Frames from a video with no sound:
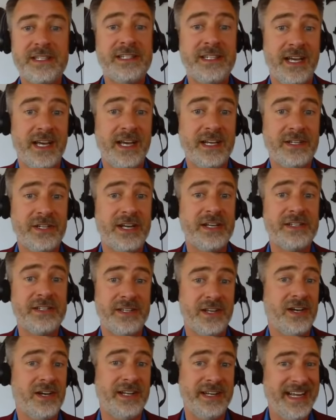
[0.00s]
touch us
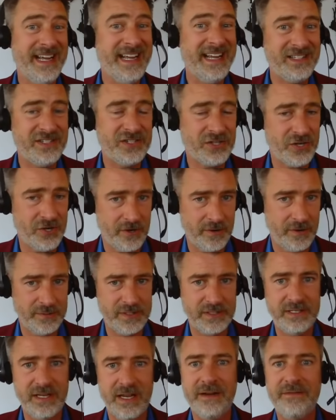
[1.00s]
on its terms
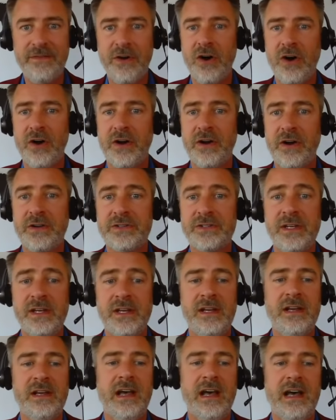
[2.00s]
instead of ours,
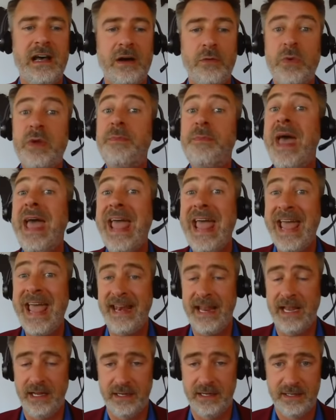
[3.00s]
we
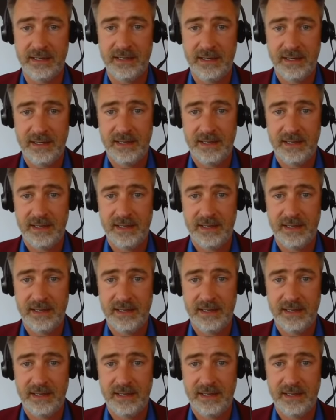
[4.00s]
panic.